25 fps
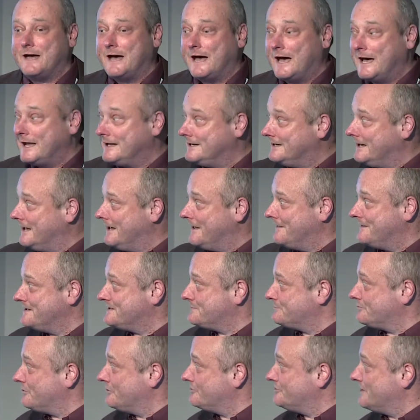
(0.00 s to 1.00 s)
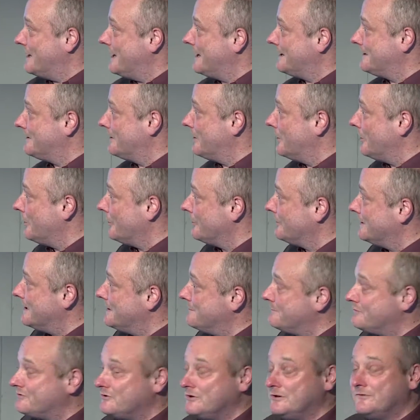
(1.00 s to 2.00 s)
and this project on
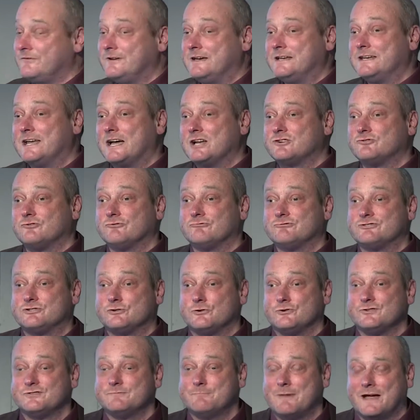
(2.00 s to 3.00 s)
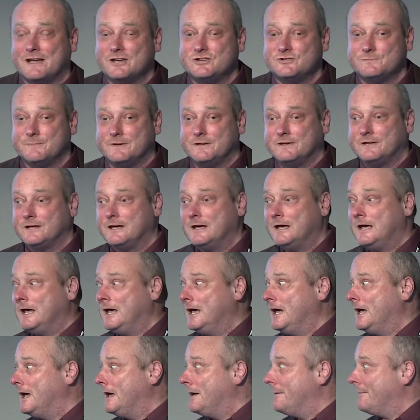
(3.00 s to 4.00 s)
improving natural resource management
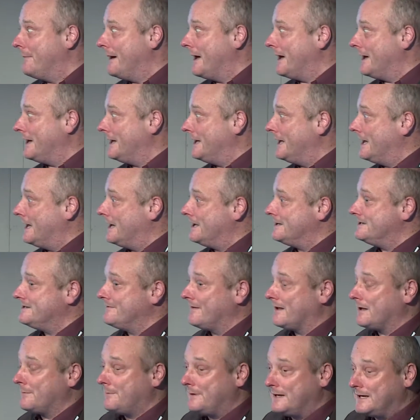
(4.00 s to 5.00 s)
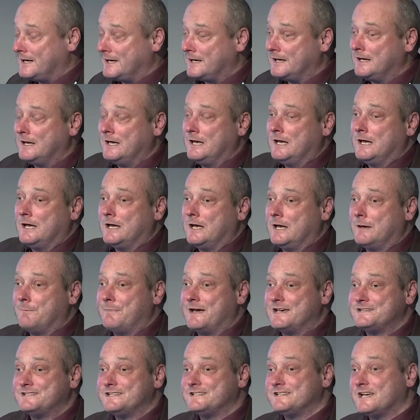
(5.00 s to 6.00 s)
by developing
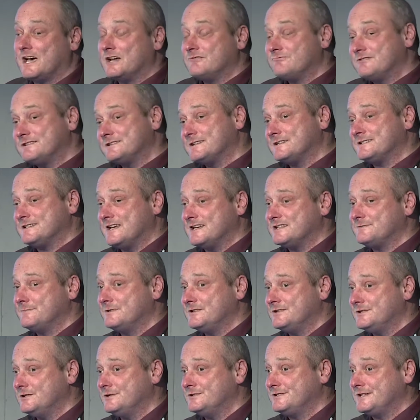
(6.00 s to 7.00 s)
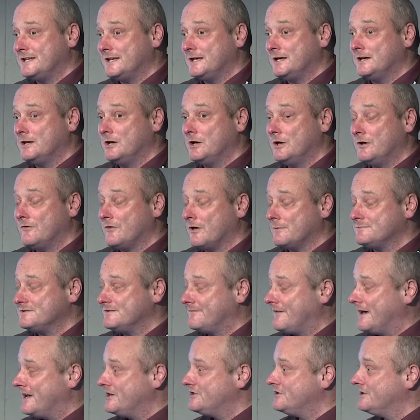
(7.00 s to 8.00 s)
pesticide risk assessments using Earth
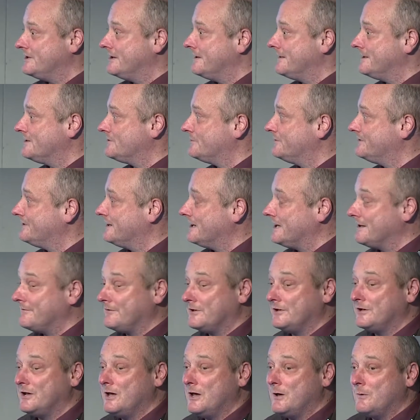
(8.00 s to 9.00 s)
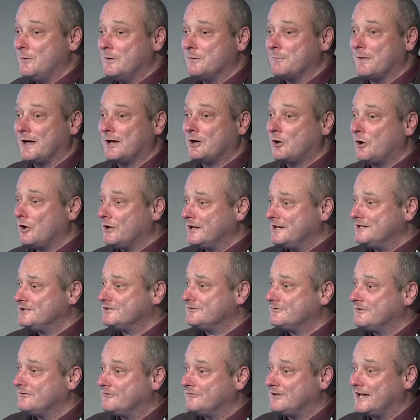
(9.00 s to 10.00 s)
observation. This was delivered with my colleagues
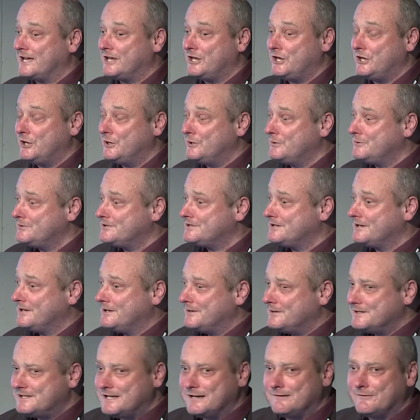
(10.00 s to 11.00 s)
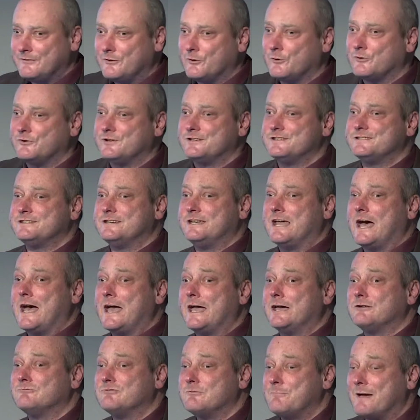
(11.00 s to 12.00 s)
Greg Hughes, who's here in the audience today,
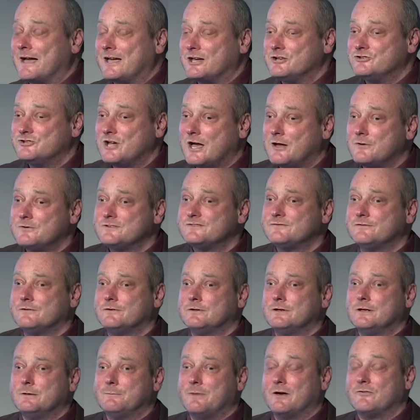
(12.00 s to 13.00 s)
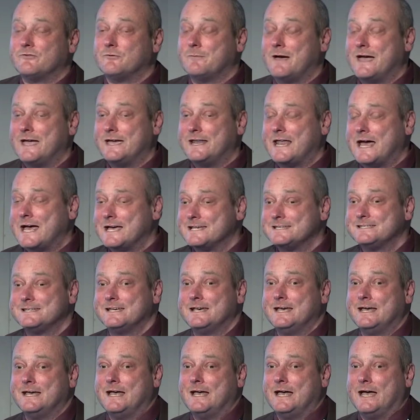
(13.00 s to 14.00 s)
and Rebecca Jones, both from ADAS,
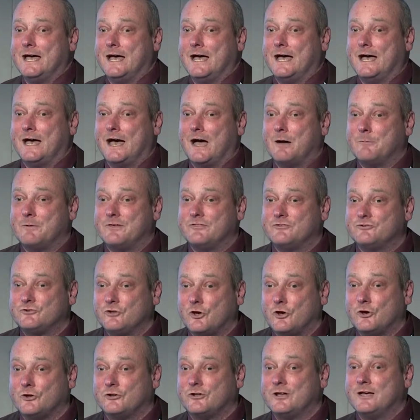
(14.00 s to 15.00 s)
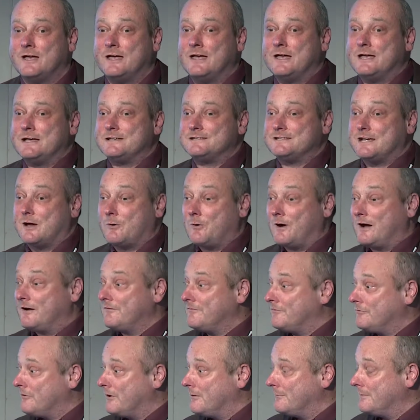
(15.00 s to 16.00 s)
and with Todd Sawar
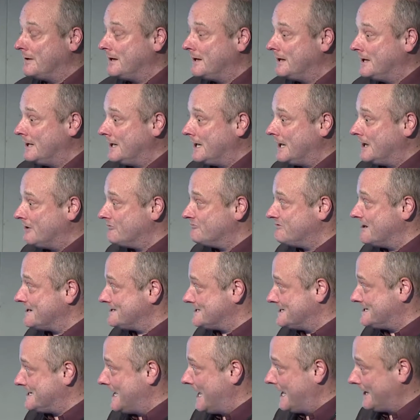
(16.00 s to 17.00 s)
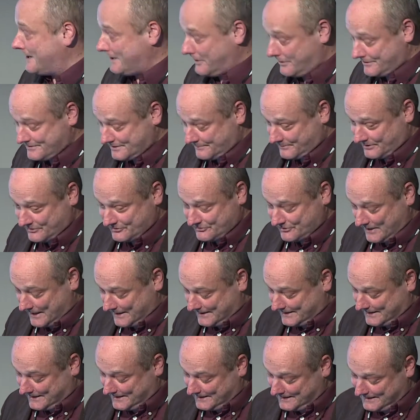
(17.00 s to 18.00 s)
from Resatec, our
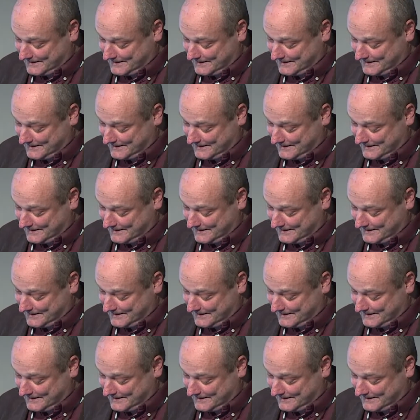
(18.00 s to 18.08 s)
subcontractor.